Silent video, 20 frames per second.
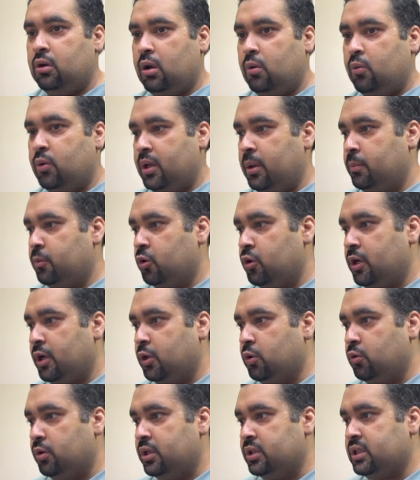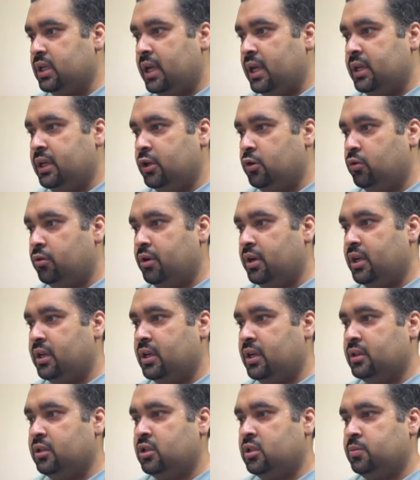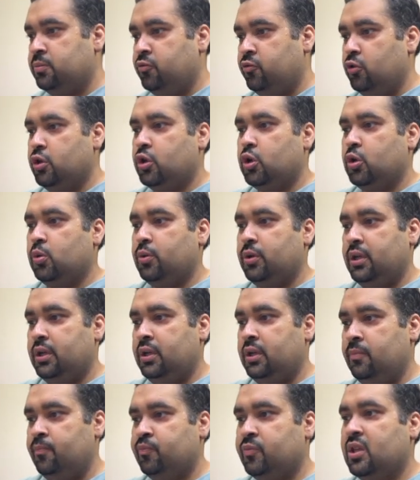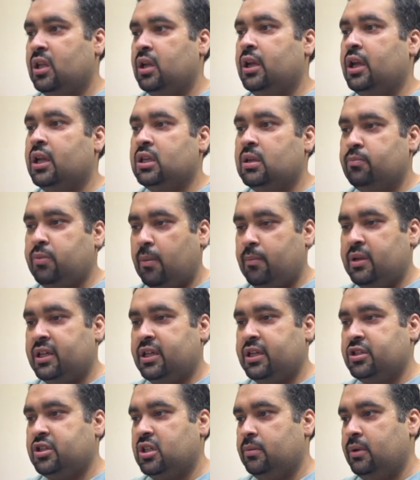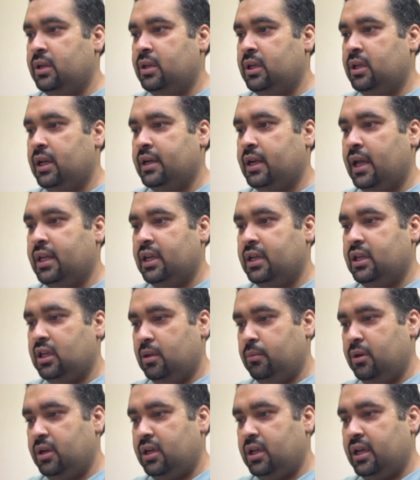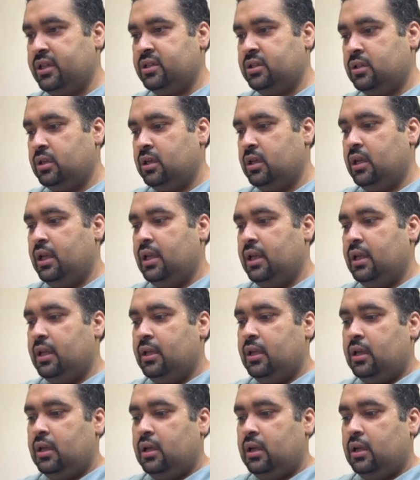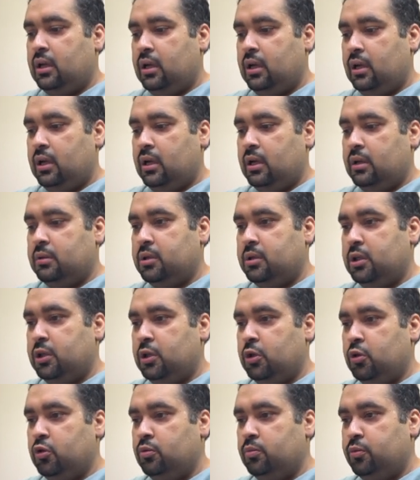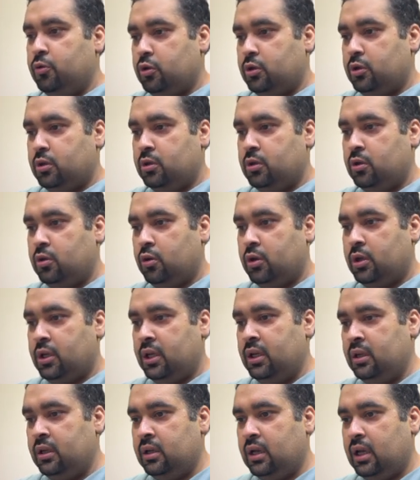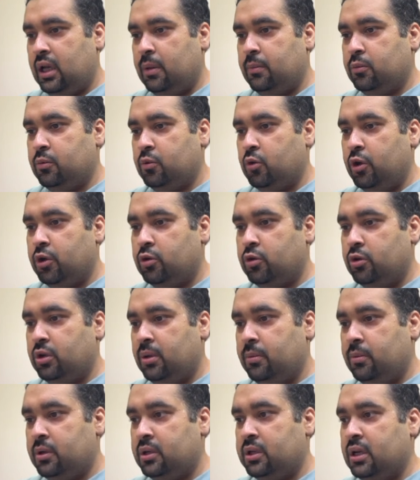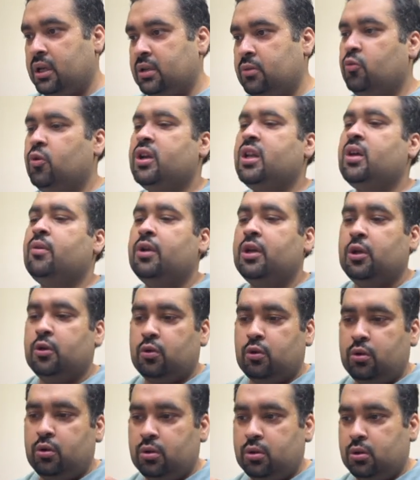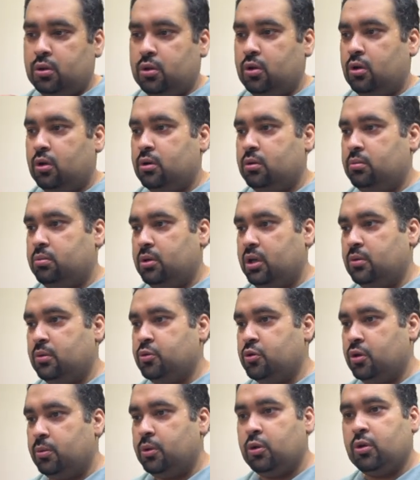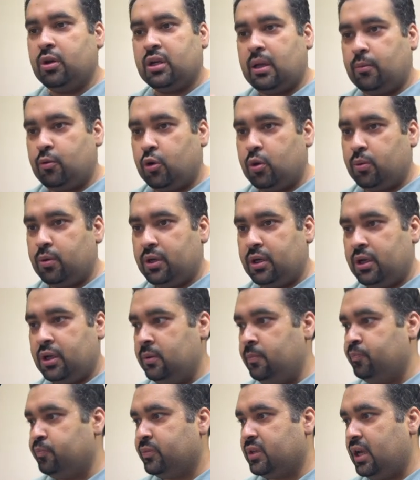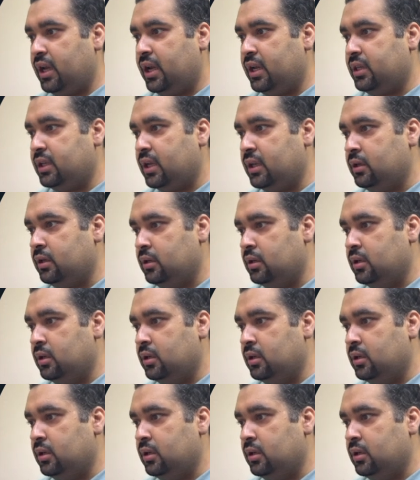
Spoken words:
what I'm going to do is I need to create another folder over here in the public HTML, and I can name it as new book. Okay, I'm going to name it whatever, you know, your name should be. You can upload over here, and then